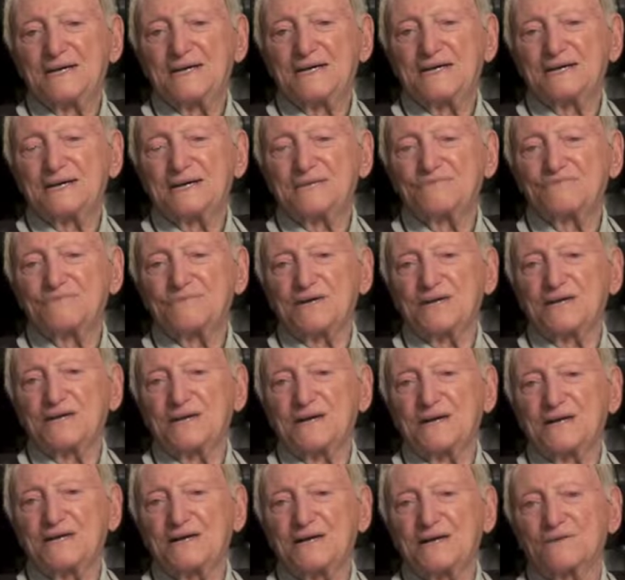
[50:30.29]
and, and being
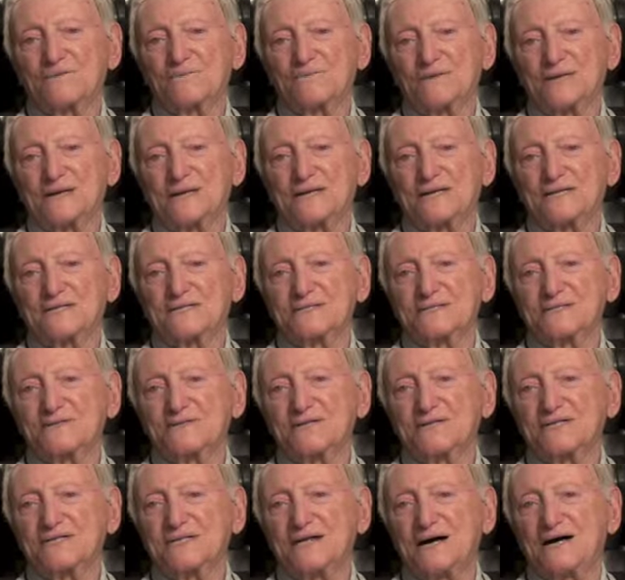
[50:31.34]
in an airplane at
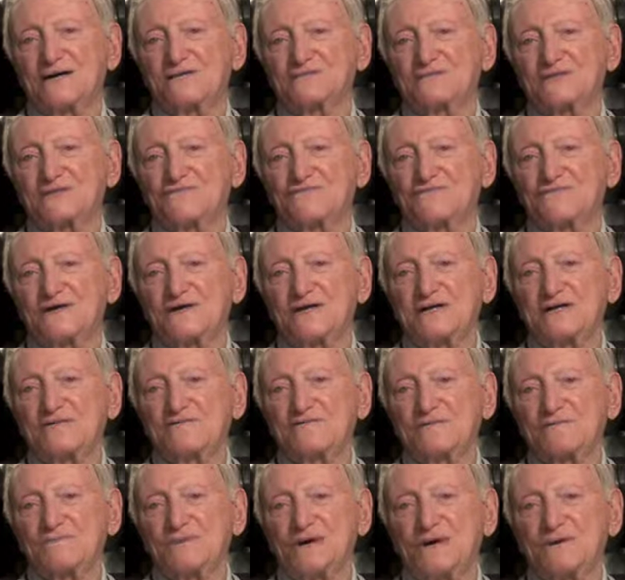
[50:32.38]
30,000 feet,
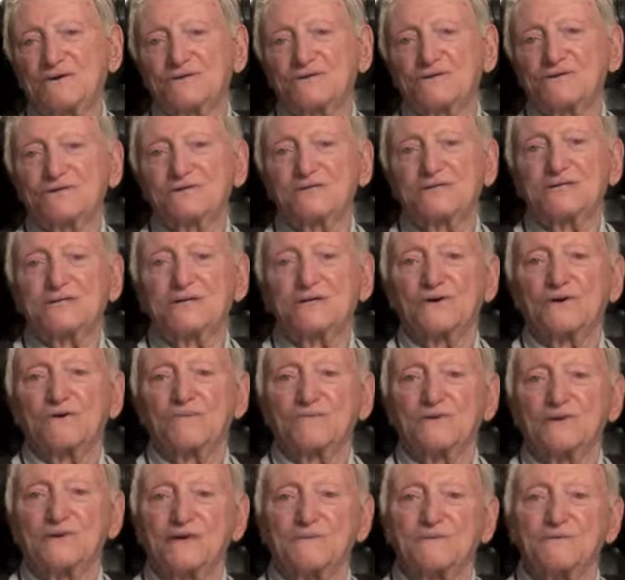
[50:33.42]
if the parachute didn't
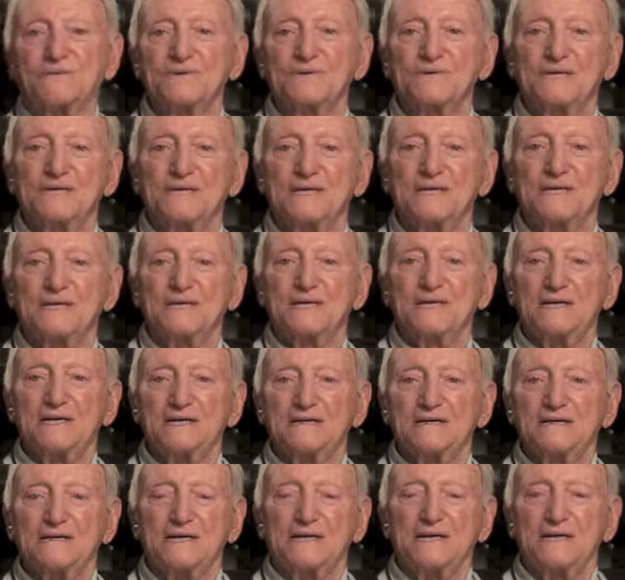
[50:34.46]
open up,
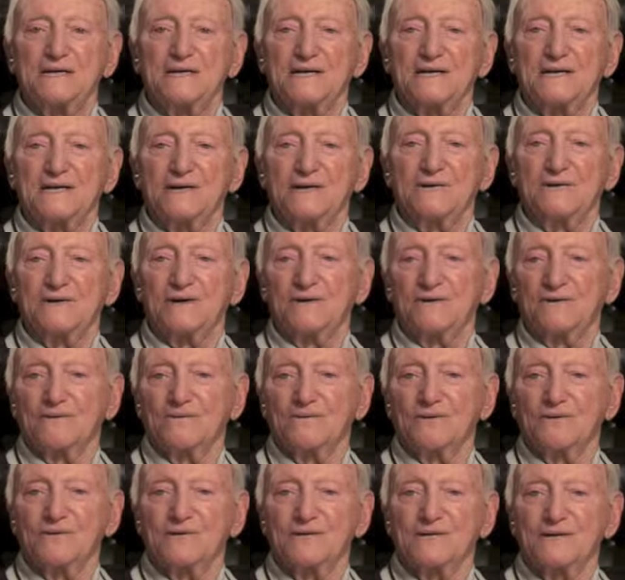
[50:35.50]
here, here
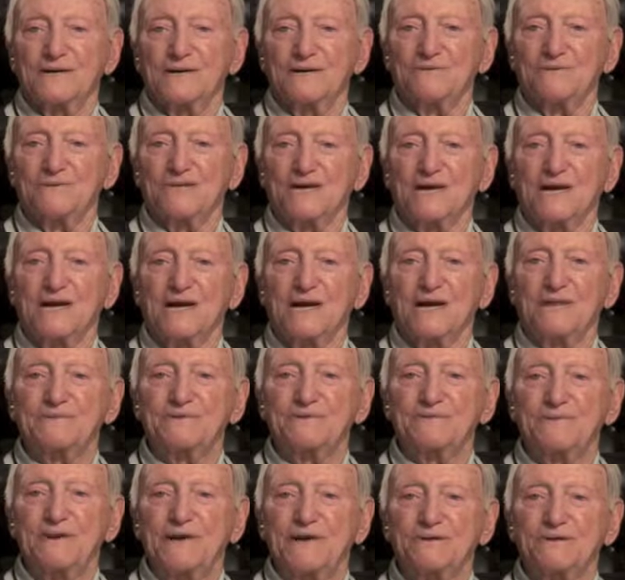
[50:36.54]
I'm going down with a
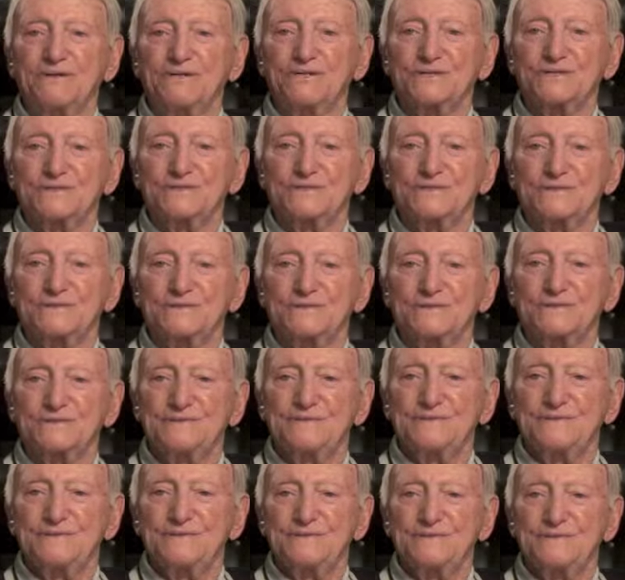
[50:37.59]
collapsed parachute.
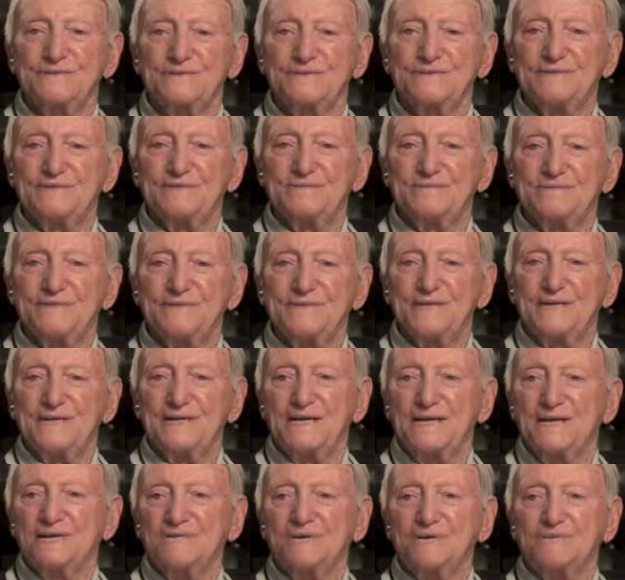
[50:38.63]

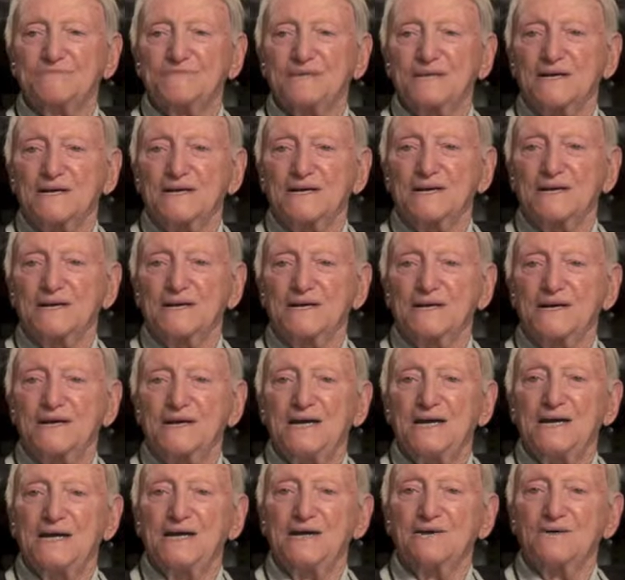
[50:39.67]
Here I'm here,
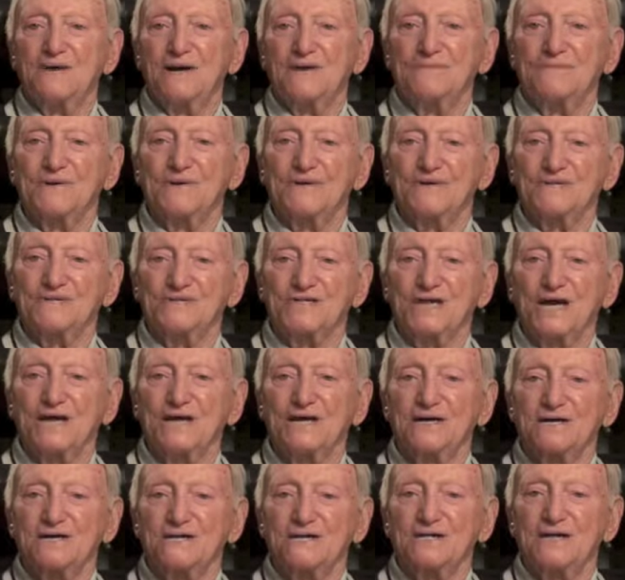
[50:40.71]
here I'm in a
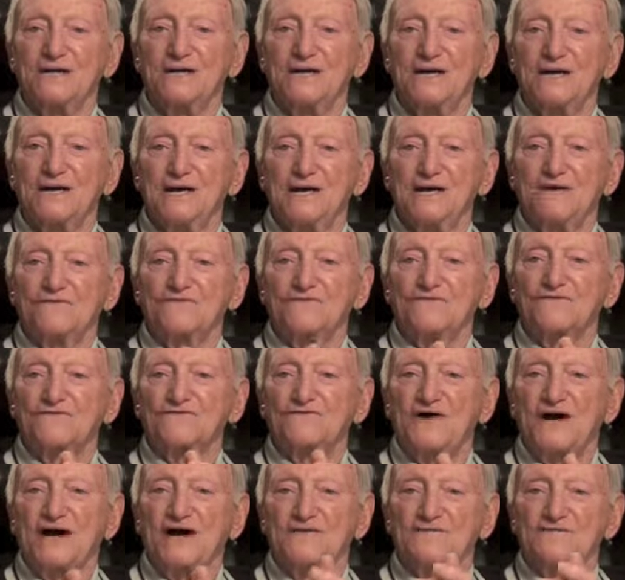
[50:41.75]
jail for
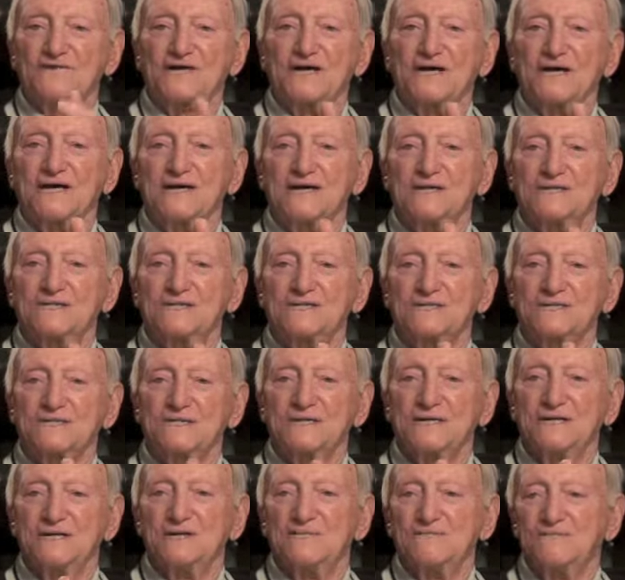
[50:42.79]
five
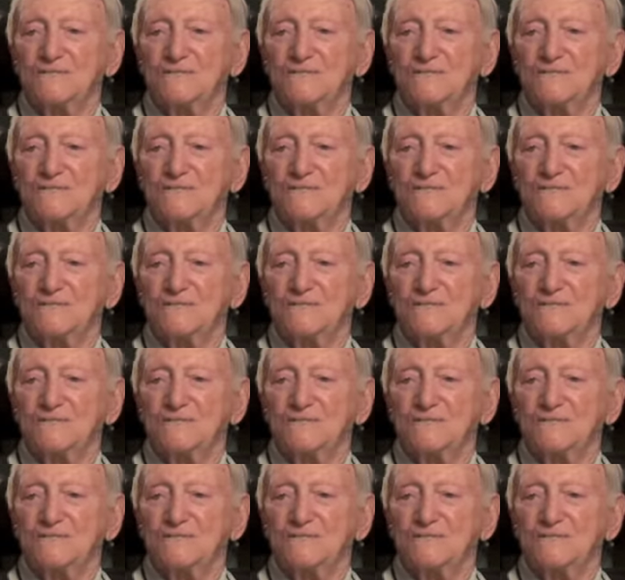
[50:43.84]
days